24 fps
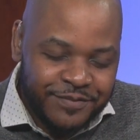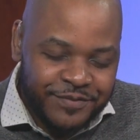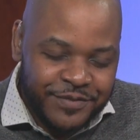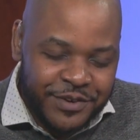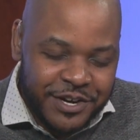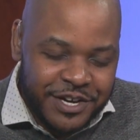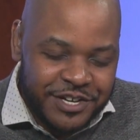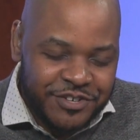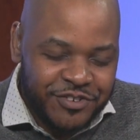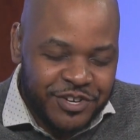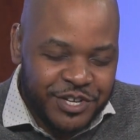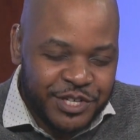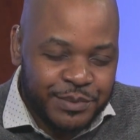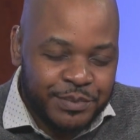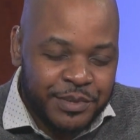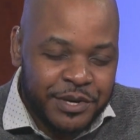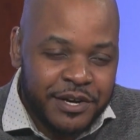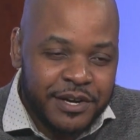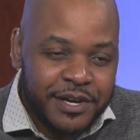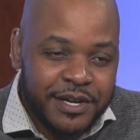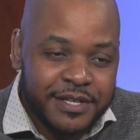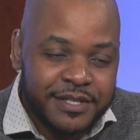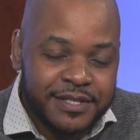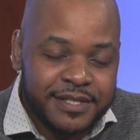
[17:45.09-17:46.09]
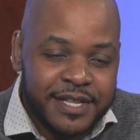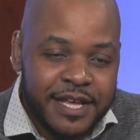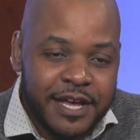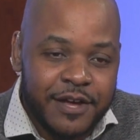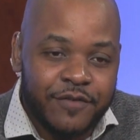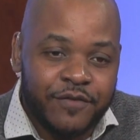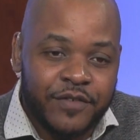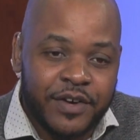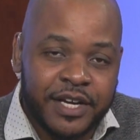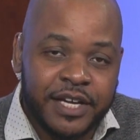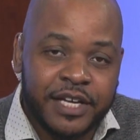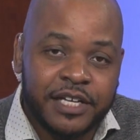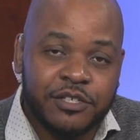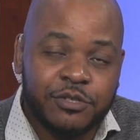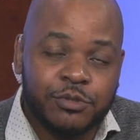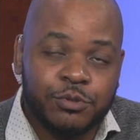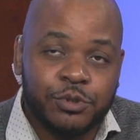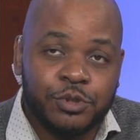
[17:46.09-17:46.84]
very transparent is that financial